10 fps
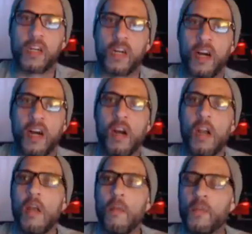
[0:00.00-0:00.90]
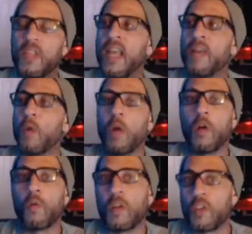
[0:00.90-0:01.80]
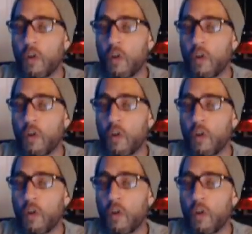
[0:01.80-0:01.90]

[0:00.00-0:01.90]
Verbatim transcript: to her saying, well, oh, well,